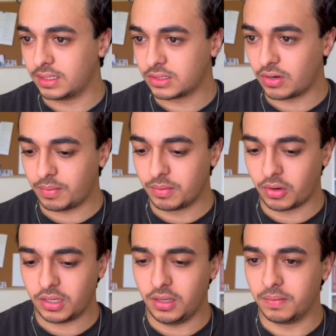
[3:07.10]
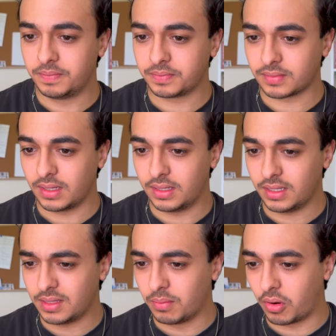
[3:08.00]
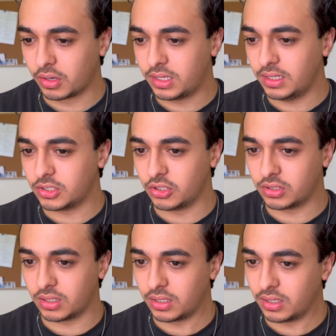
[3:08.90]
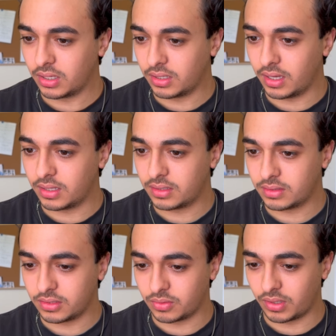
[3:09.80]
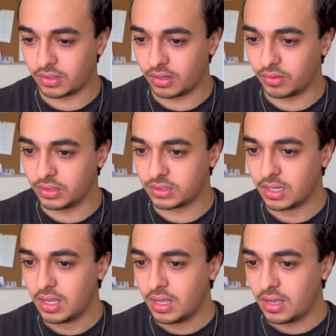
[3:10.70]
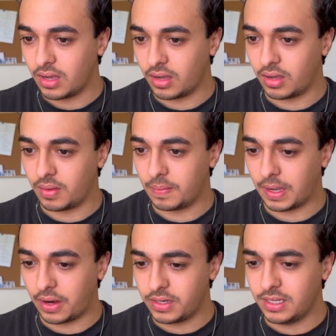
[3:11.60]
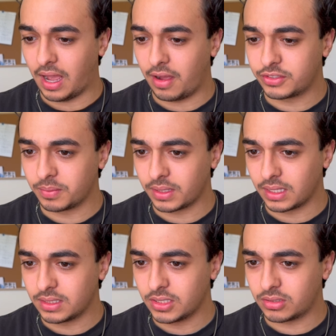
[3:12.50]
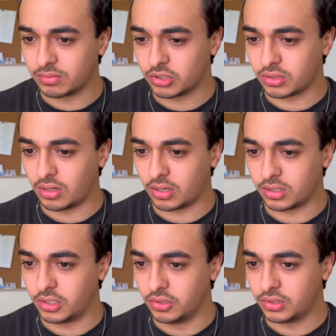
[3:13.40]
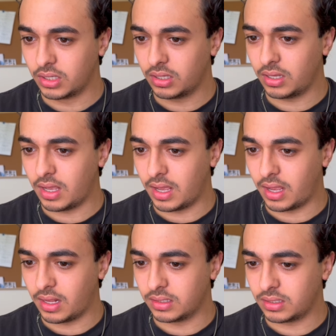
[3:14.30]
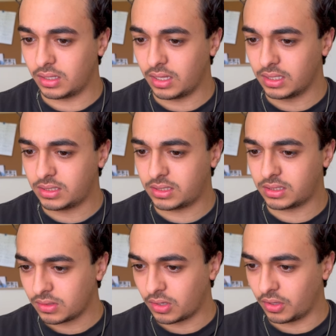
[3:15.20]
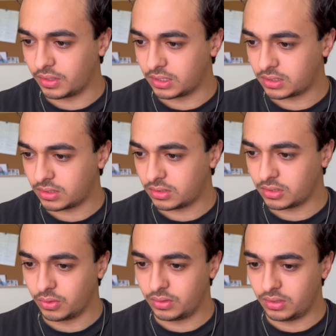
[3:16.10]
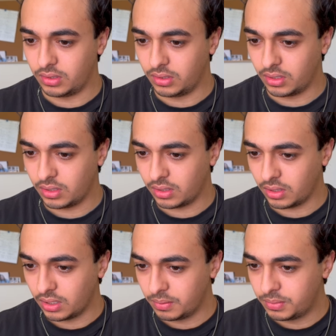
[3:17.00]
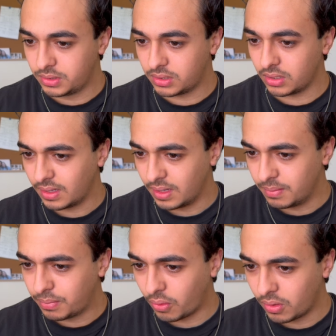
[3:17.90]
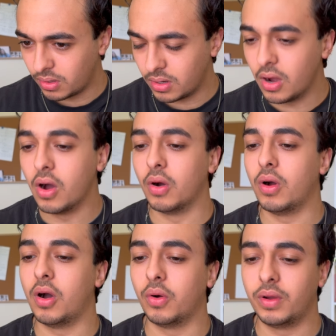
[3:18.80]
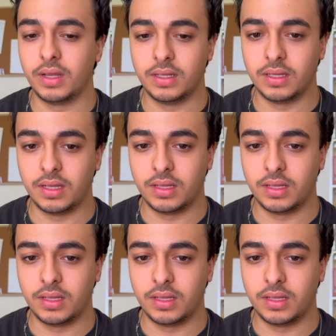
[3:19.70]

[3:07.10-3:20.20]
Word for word: let's grab the marquee. I think the marquee is just a, uh, yeah, that's what I thought it was. Um, I already have something like this, so I'm just not going to use it. And let's call this. So in the libs import, oh, oh, in